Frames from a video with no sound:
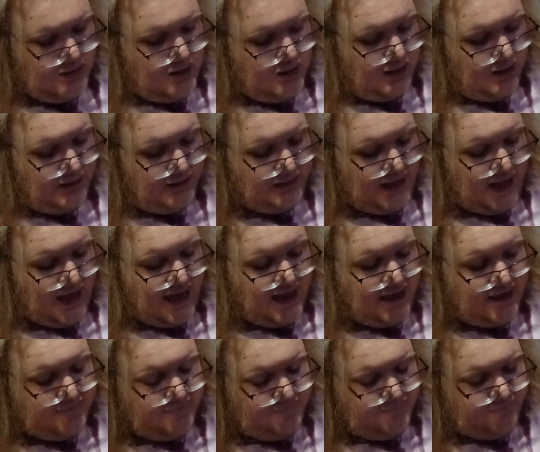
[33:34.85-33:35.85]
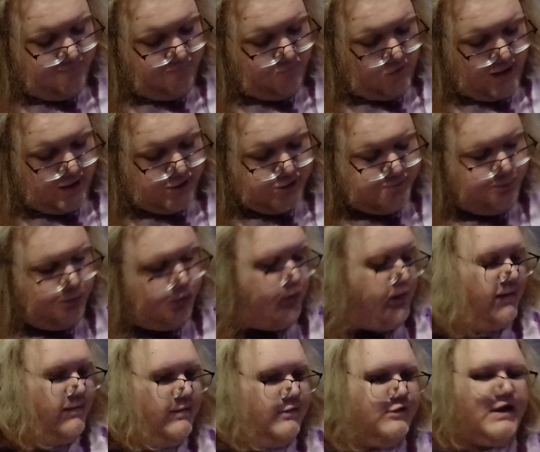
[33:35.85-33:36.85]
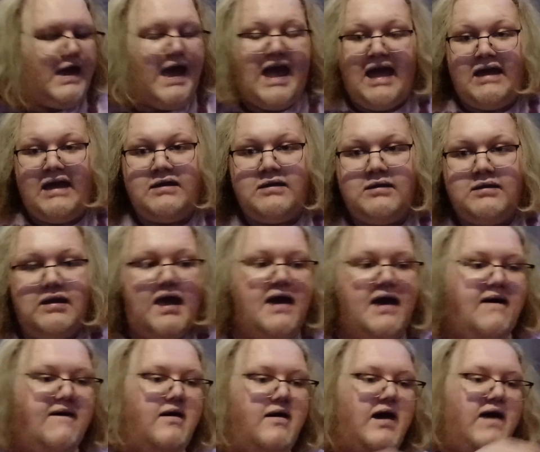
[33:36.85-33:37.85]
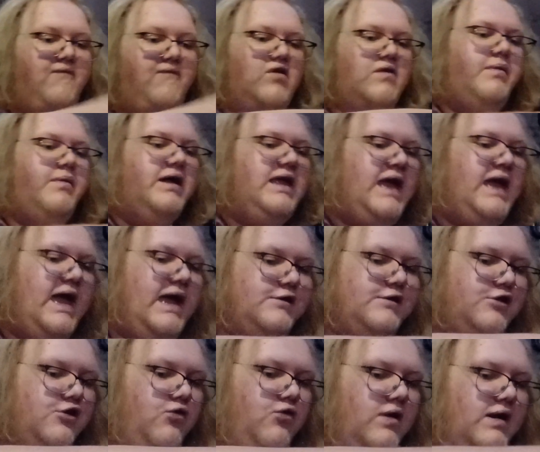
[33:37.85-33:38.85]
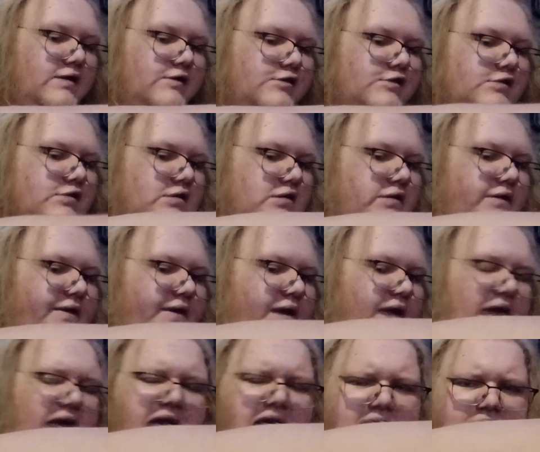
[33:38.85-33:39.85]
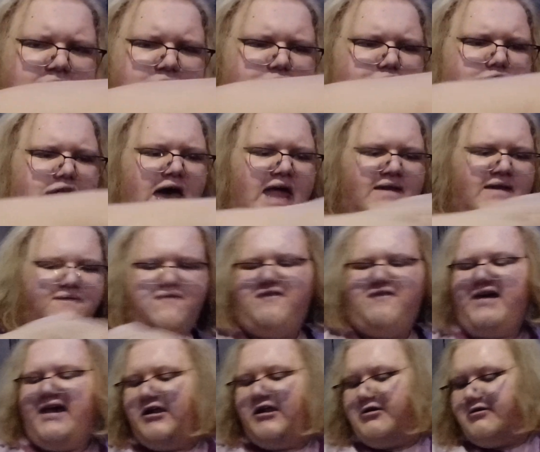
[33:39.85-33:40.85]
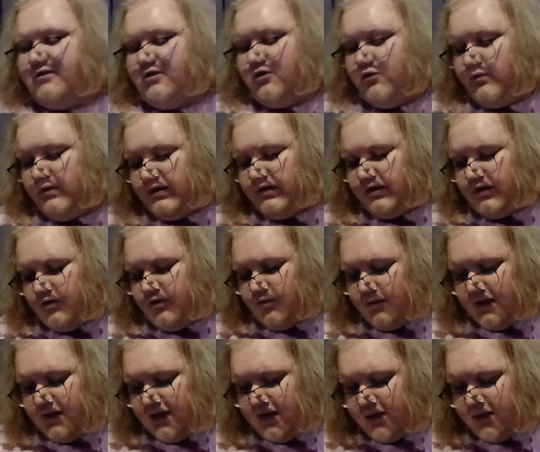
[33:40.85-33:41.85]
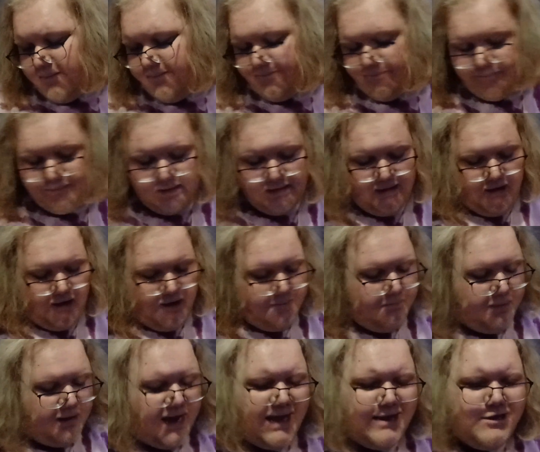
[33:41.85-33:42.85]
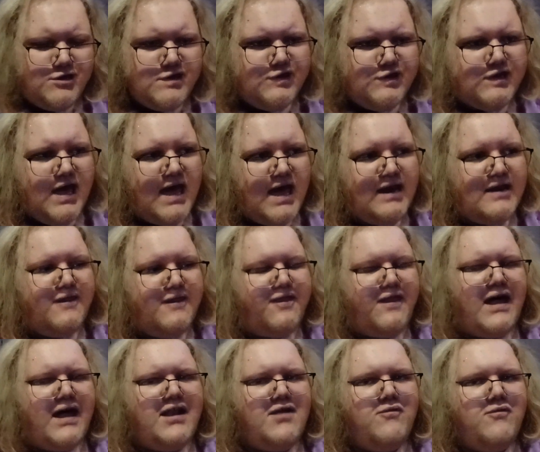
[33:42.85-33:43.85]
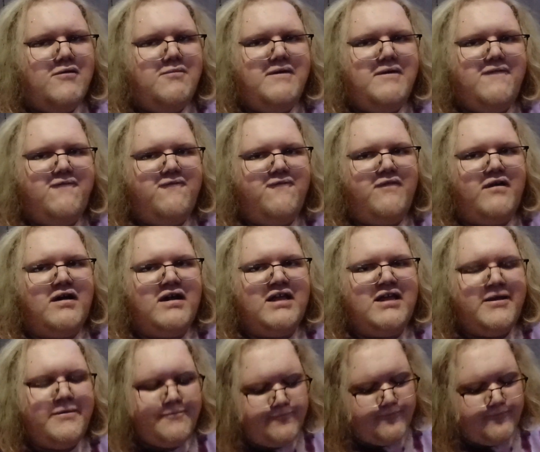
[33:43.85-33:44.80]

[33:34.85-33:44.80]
Like Fresh Prince and Everybody Hates Chris, and Seinfeld to a degree. But I just kind of thought it would be funny